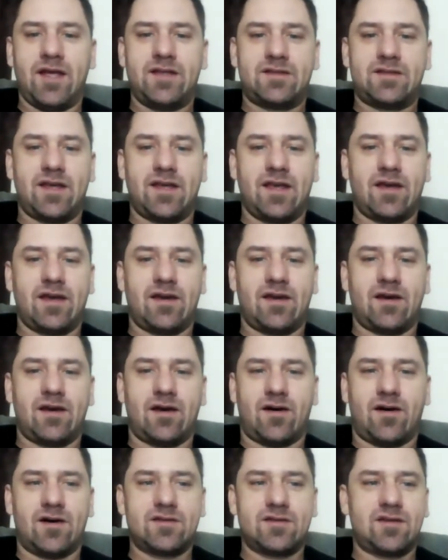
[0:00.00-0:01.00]
nice thing
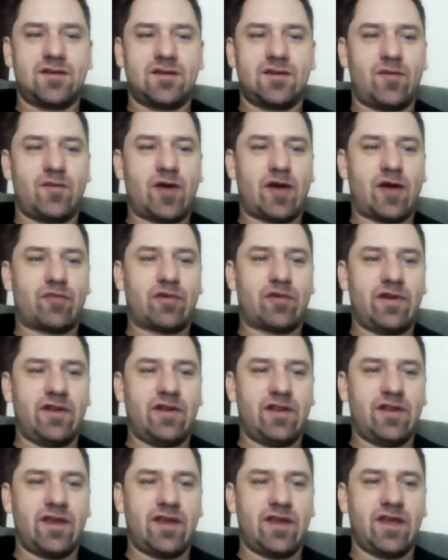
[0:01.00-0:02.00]
also about
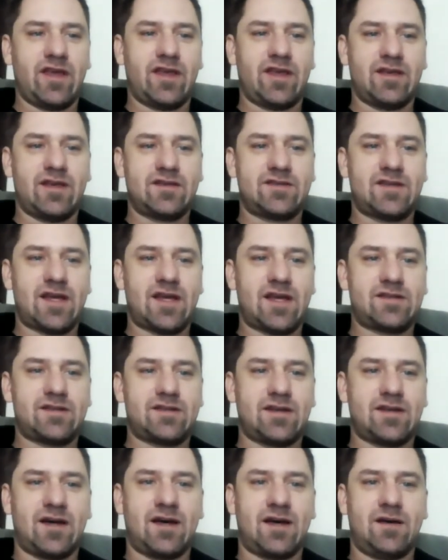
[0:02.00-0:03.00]
Pretty Link is that
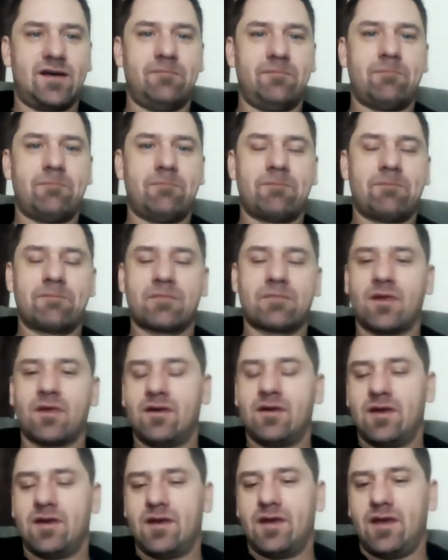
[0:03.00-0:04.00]

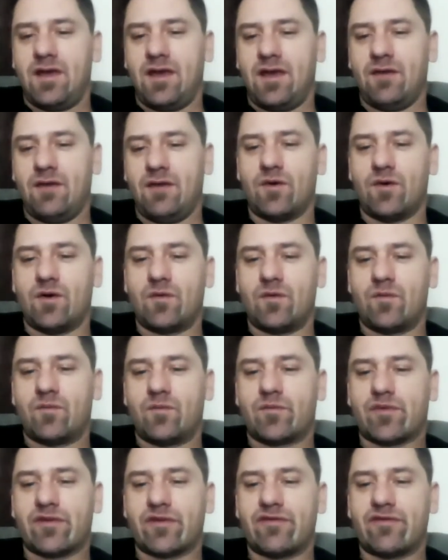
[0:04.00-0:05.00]
it
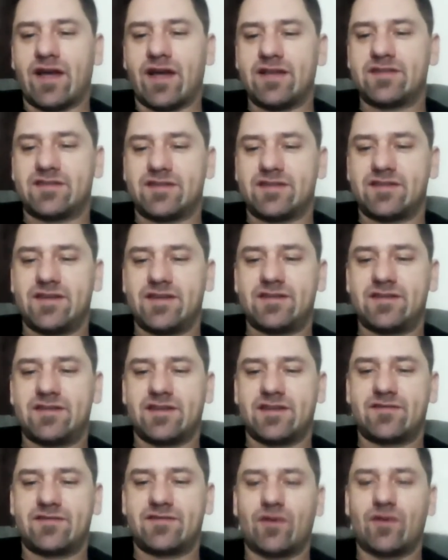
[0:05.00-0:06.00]
will provide
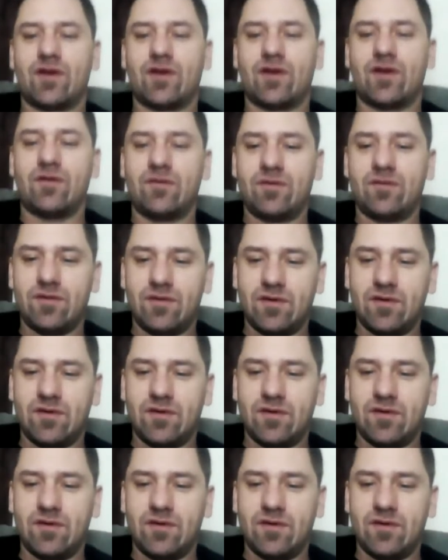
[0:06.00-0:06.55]
statistics for you.